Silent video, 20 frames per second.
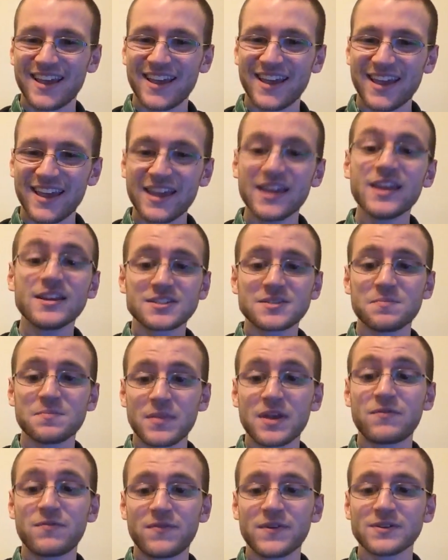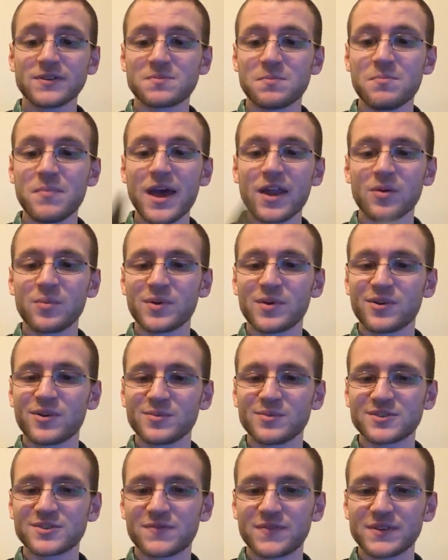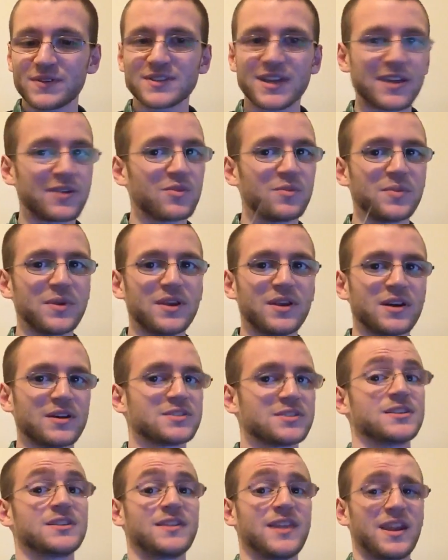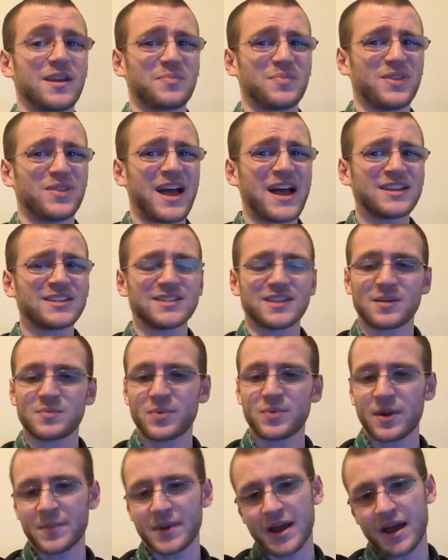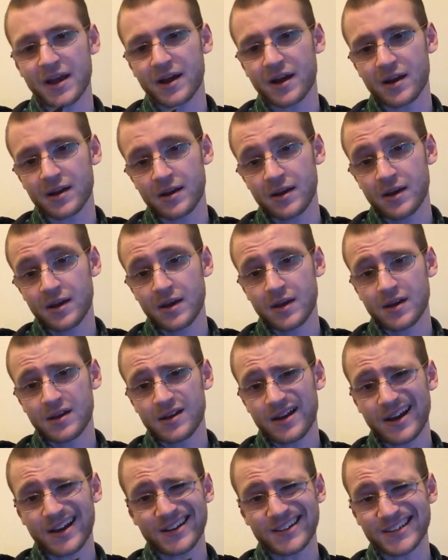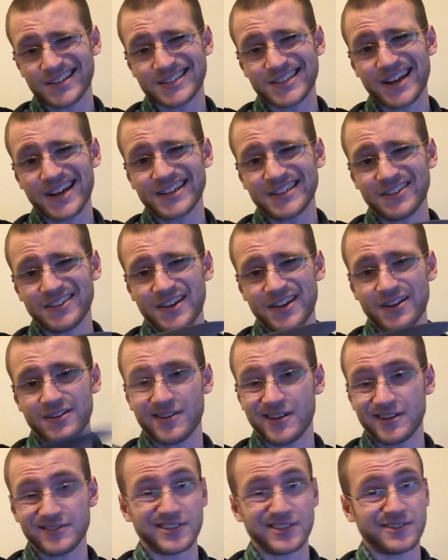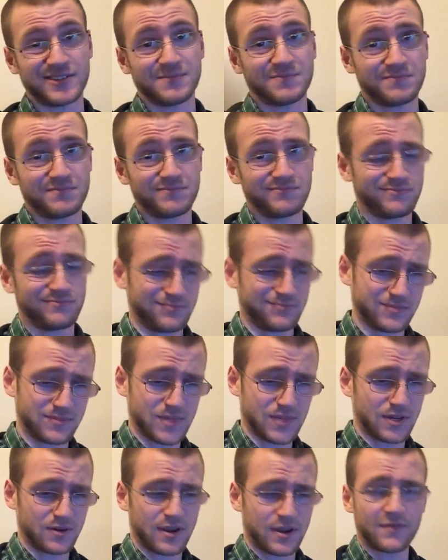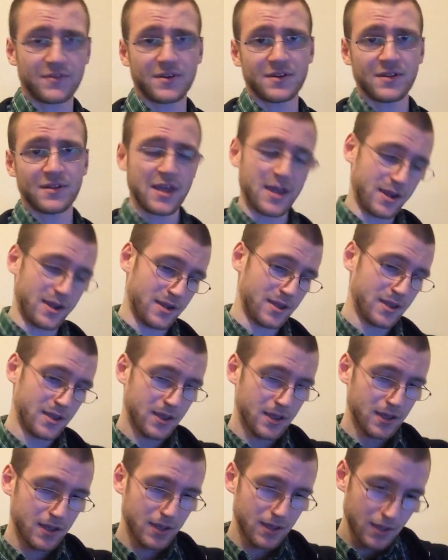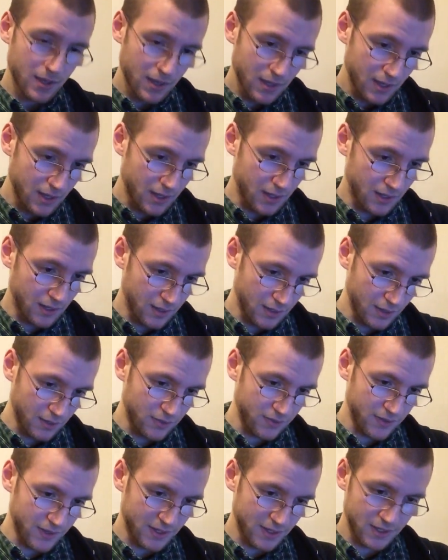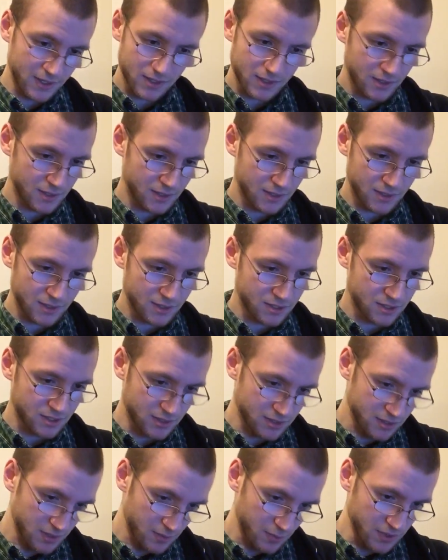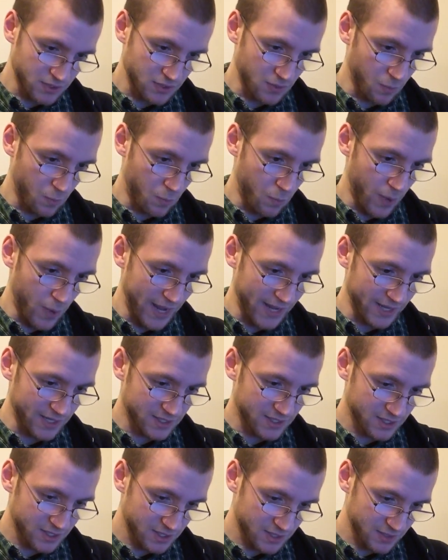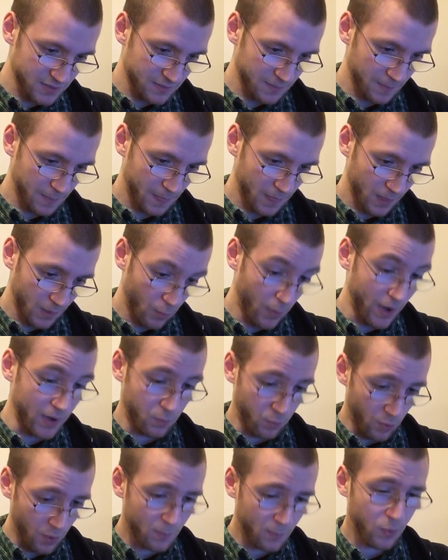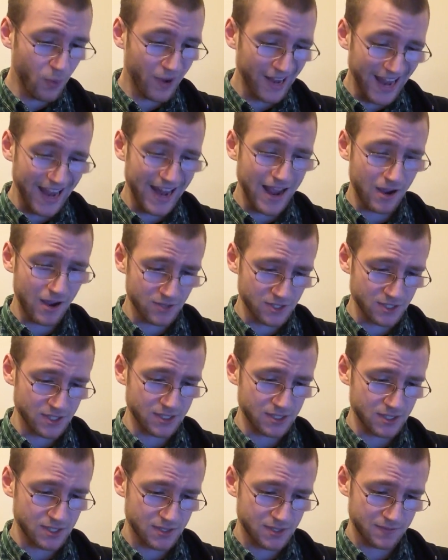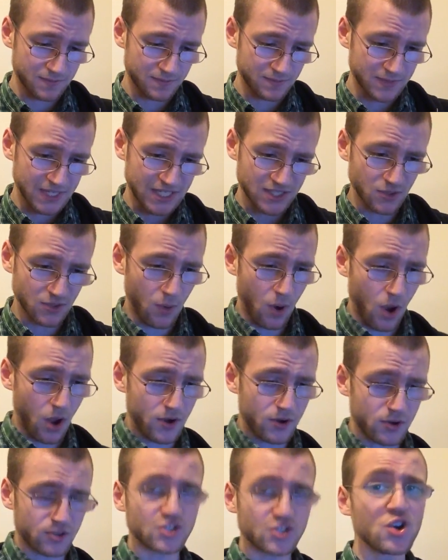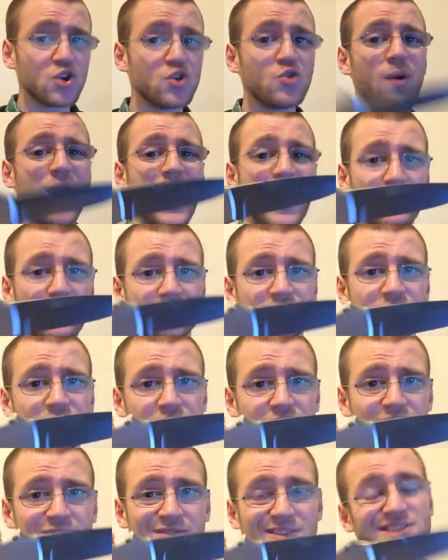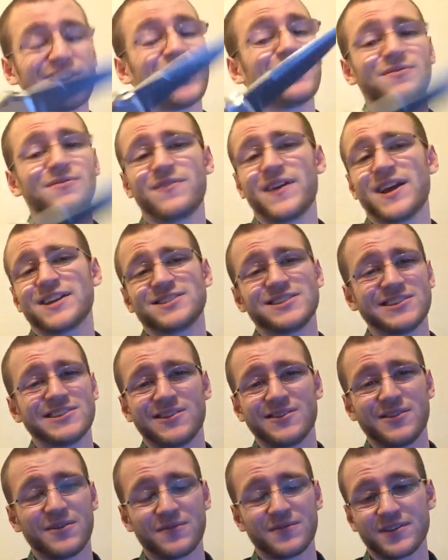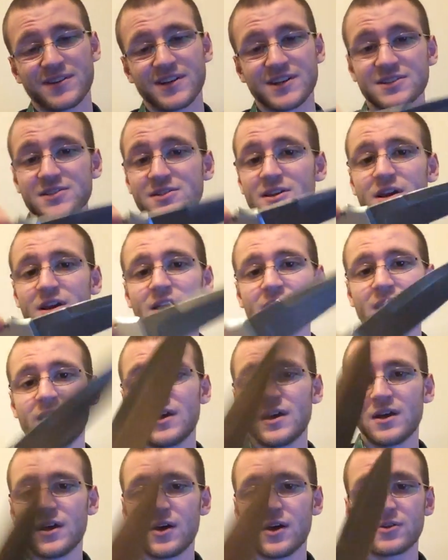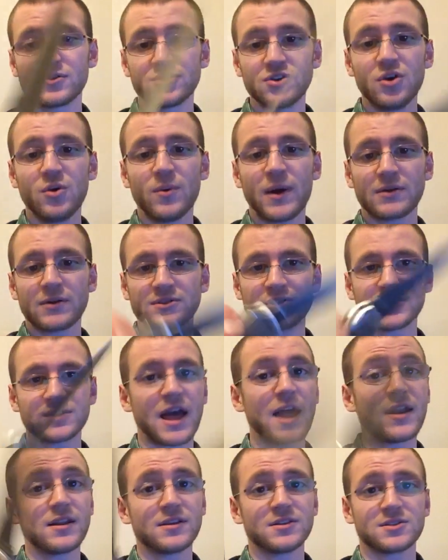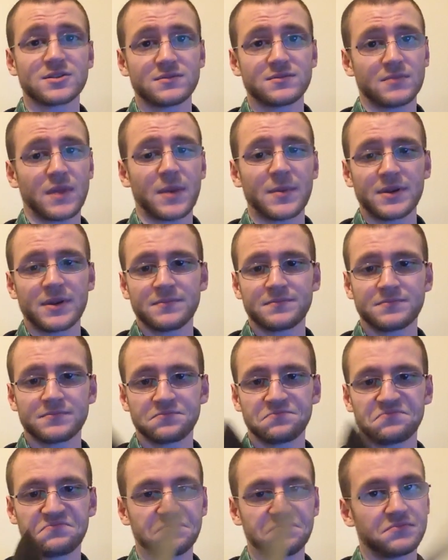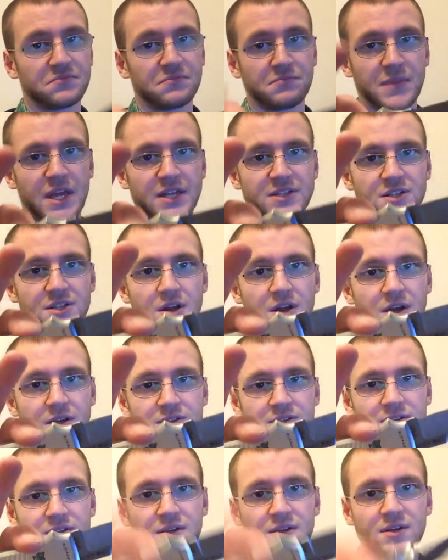It feels metal, but it almost feels like it would be a synthetic plastic. But I mean, I got like Zytel handle knives that are they're heavier than that. Thickness. Let's see, what's the weight? Weight 1.8 ounces. So under 2 ounces for us. Nothing fancy's all over this. Under 2 ounces. That is, I mean, that's nice.